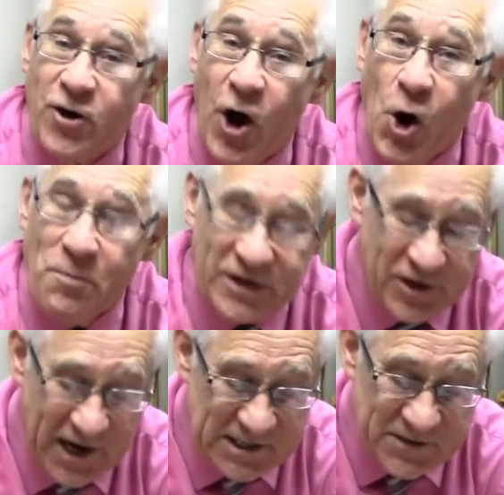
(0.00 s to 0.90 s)
hope in
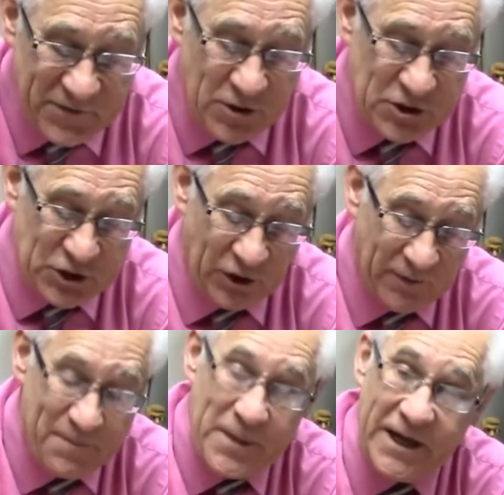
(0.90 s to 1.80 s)
God's
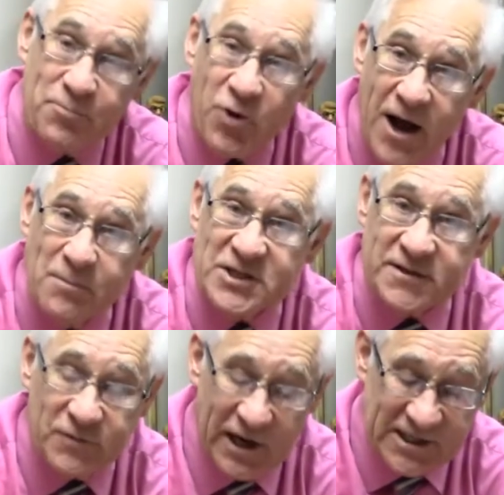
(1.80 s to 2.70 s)
future and promise
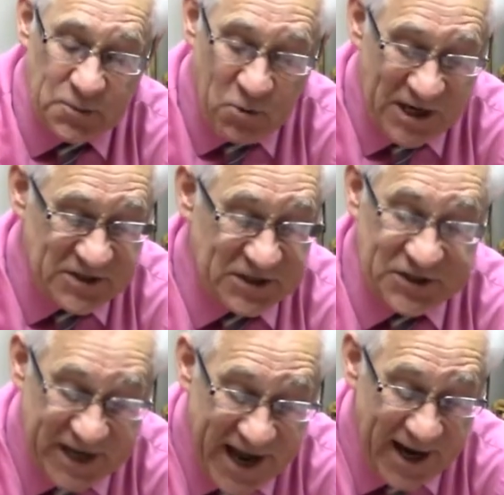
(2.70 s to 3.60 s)
of God's presence
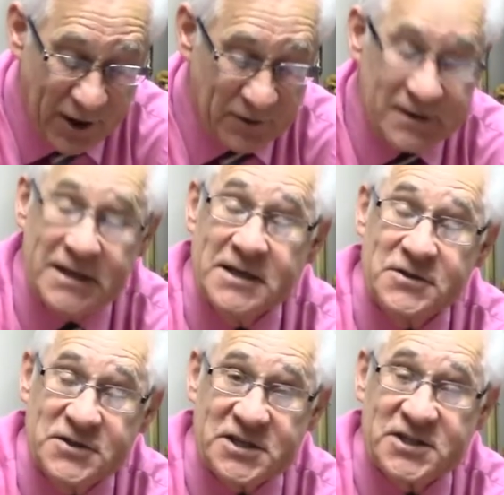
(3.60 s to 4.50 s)
now
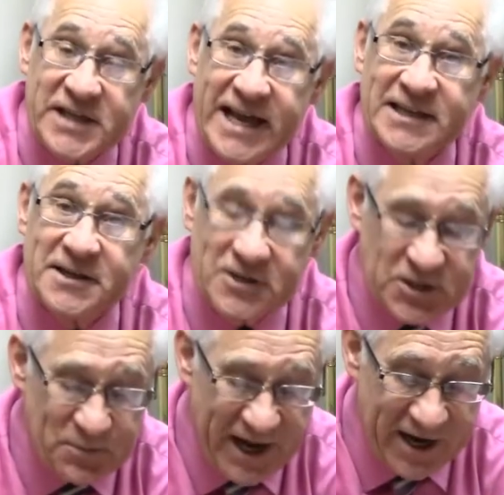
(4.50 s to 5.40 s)
to sustain and
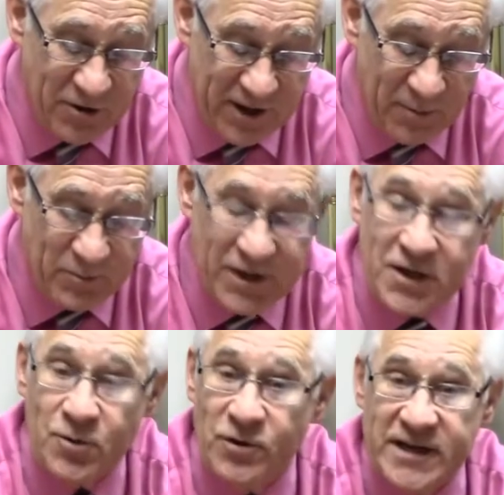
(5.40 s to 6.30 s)
inspire them
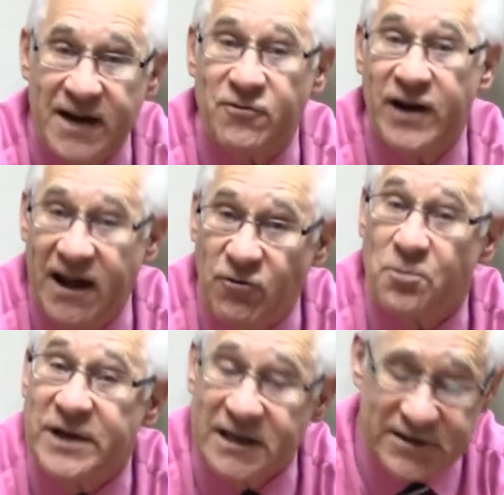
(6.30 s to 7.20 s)
would never ever
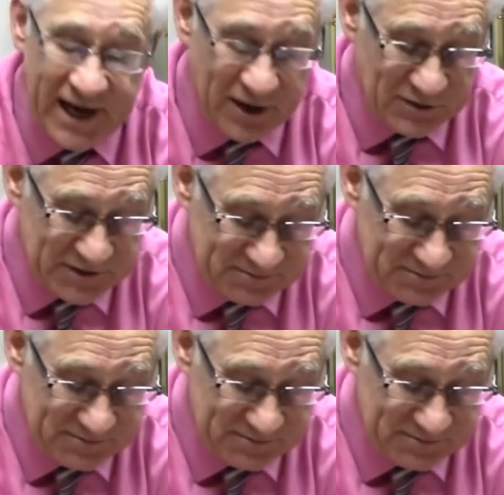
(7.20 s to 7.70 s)
be in doubt.